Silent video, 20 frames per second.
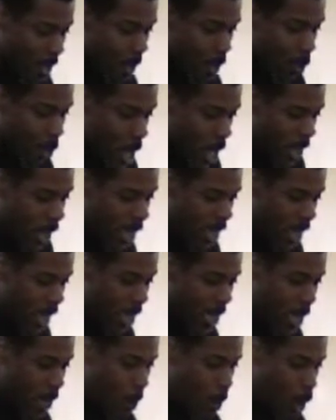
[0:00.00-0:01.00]
One
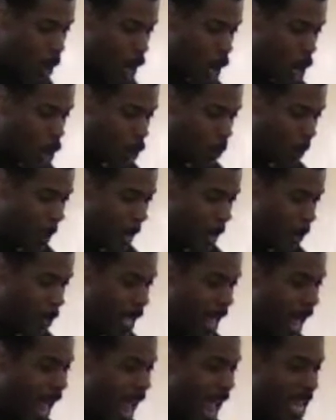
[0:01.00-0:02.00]
thing that will cause people
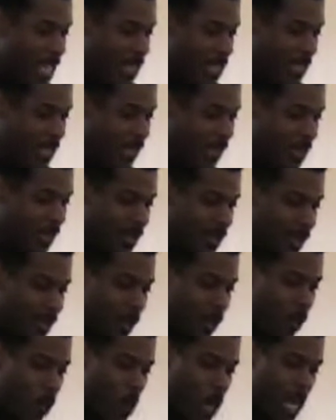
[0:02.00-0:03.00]
to ask
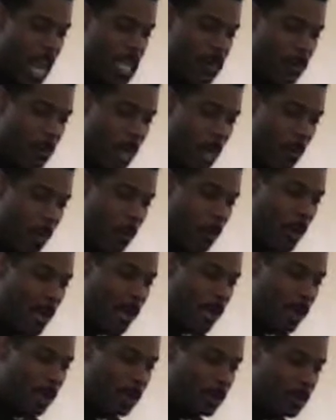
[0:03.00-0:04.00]
what has become of
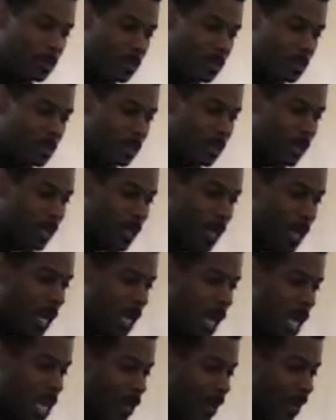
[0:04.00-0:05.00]
Peter
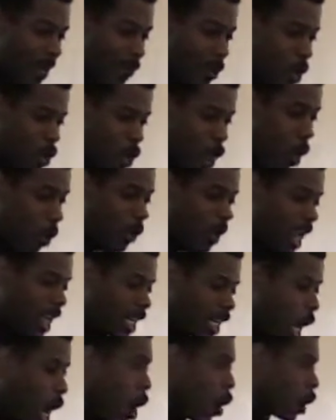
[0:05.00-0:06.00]
is if you don't
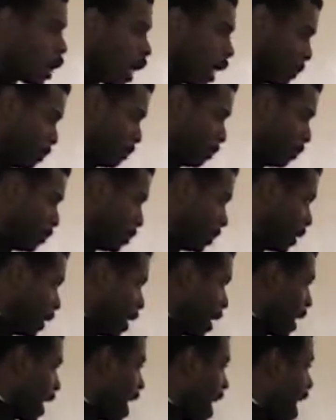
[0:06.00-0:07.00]
get caught up
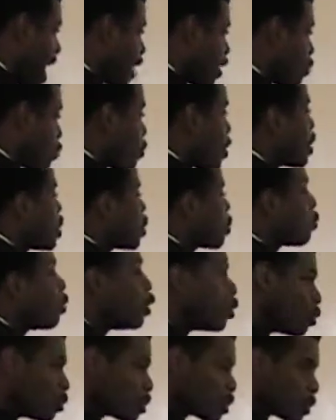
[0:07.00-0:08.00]
in the
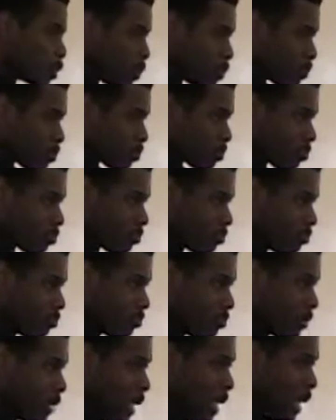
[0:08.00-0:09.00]
rituals.
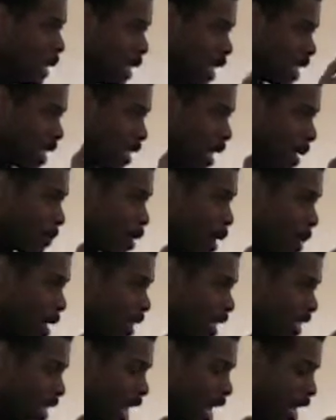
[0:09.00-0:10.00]
Listen, I'm talking
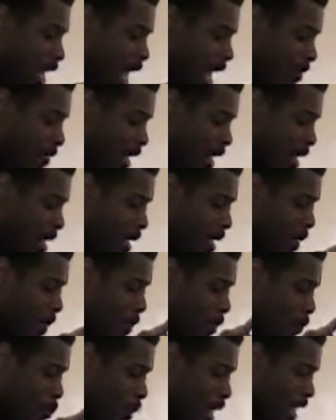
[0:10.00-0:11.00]
about this
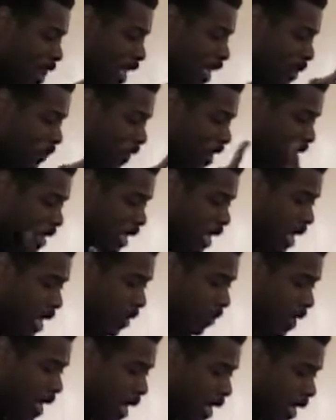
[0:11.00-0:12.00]
unleavened bread, this feast
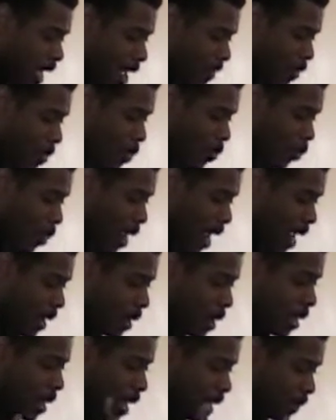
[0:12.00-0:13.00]
of unleavened
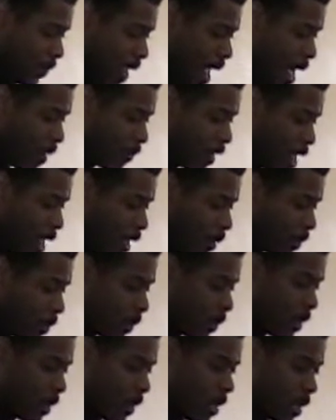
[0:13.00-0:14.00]
bread. It's found
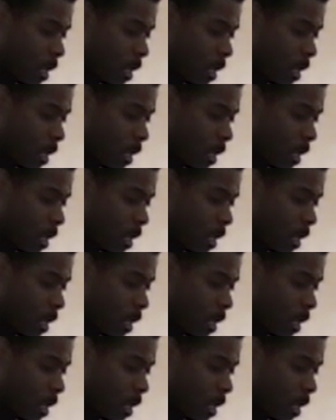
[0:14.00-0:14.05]
there.